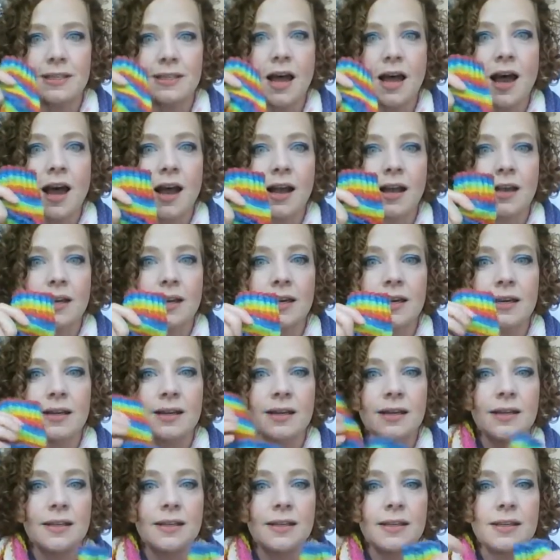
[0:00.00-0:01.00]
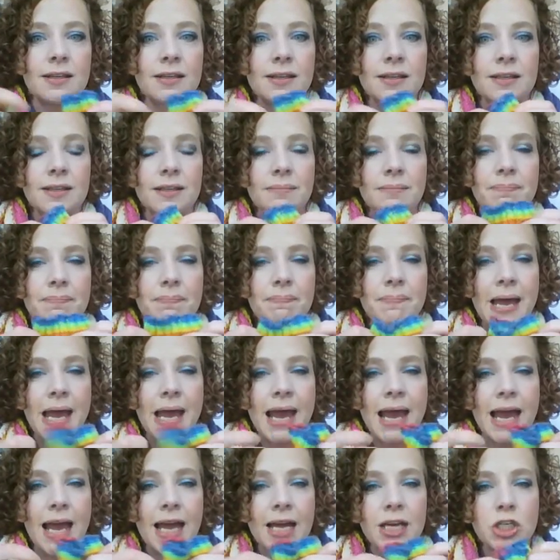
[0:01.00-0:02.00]
sock
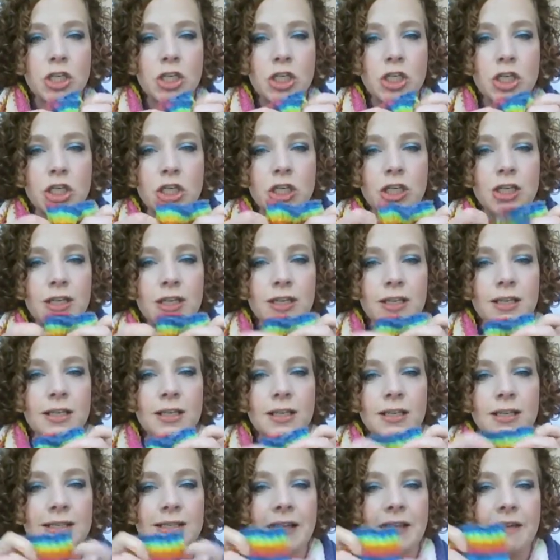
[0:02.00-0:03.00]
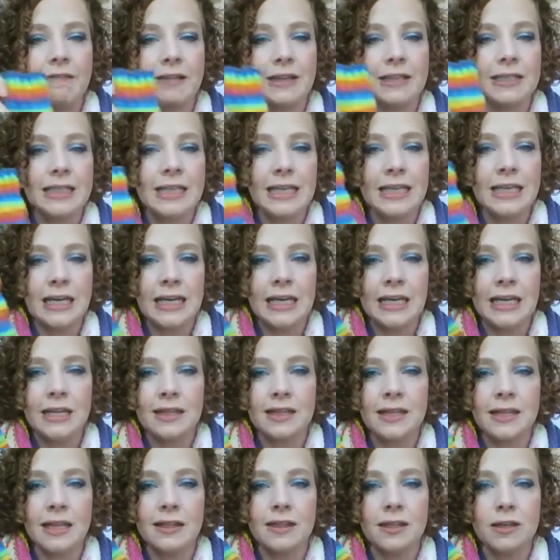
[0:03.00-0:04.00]
bash
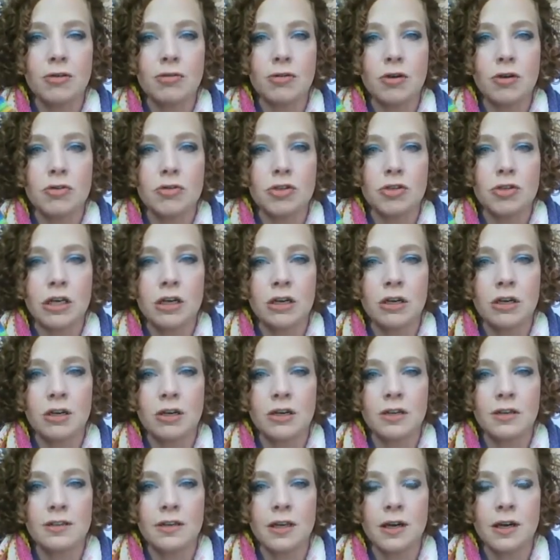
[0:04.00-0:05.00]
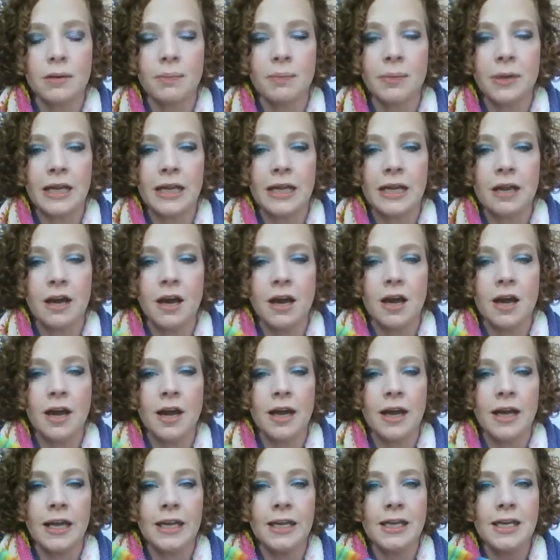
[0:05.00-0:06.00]
17 that the Grocery Girls are putting
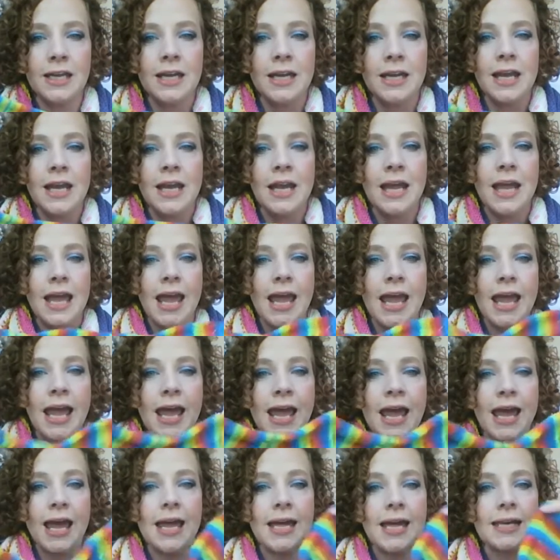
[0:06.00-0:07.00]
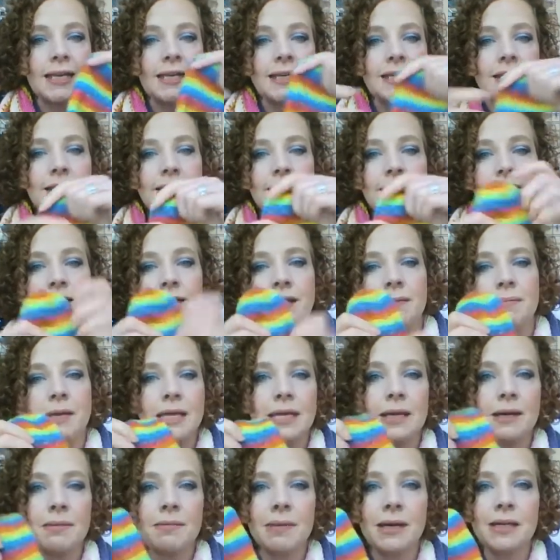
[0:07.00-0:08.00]
on. And let me
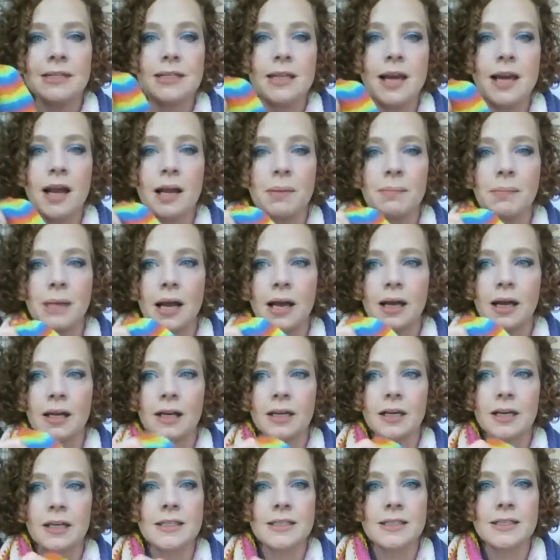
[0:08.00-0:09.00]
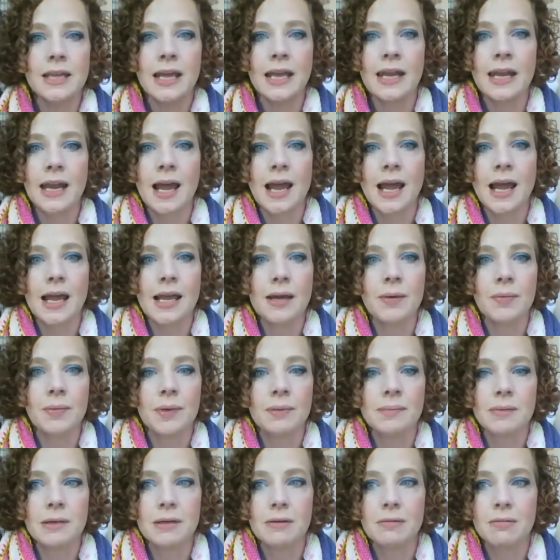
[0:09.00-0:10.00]
get my sock blockers and I
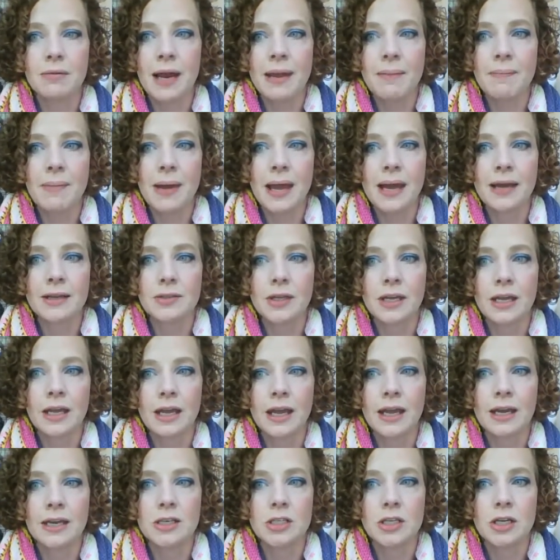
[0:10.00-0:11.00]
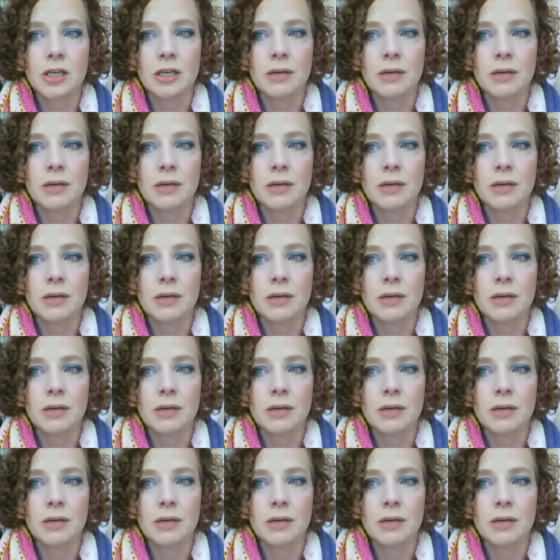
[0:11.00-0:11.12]
will be right back so I can kind of